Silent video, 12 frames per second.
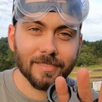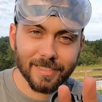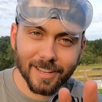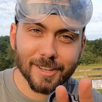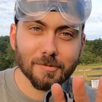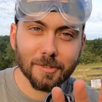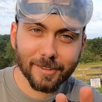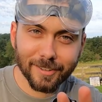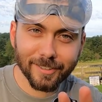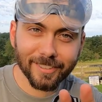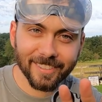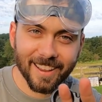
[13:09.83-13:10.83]
This one
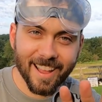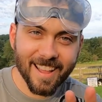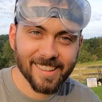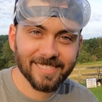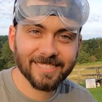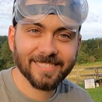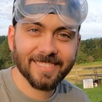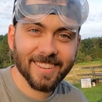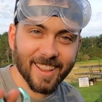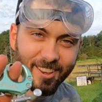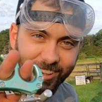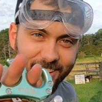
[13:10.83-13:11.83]
good.
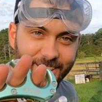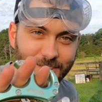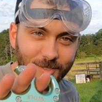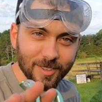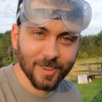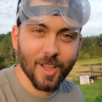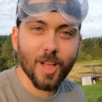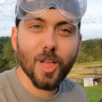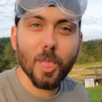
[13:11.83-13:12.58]
This one.